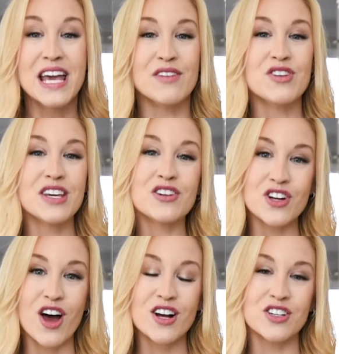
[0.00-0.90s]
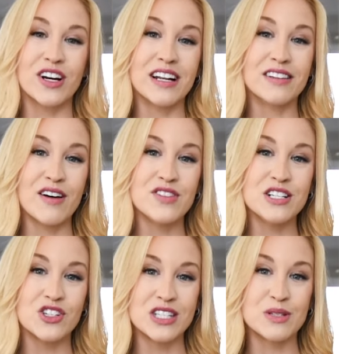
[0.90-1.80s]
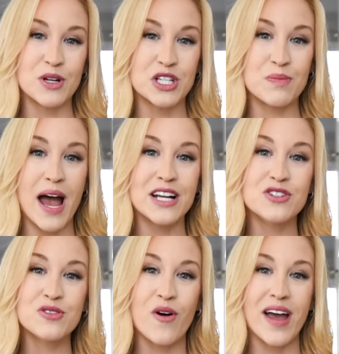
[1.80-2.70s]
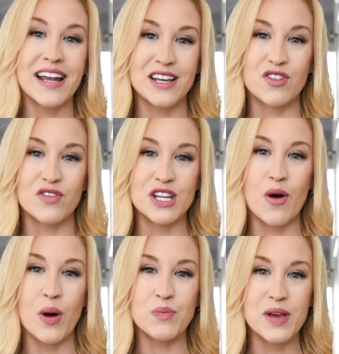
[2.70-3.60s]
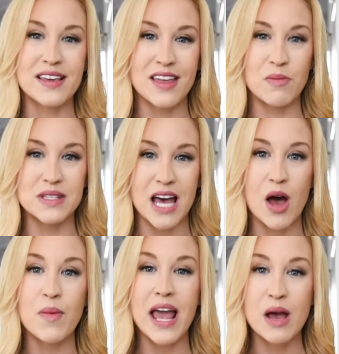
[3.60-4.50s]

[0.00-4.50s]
If you think your dogs are gonna love these just as much as mine do, go ahead, give the video a big thumbs up.